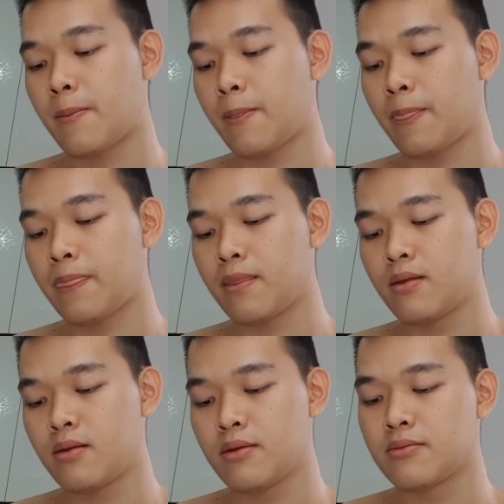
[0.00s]

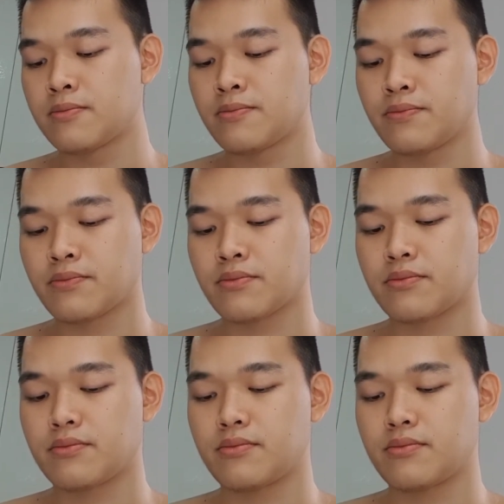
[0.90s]
(silence)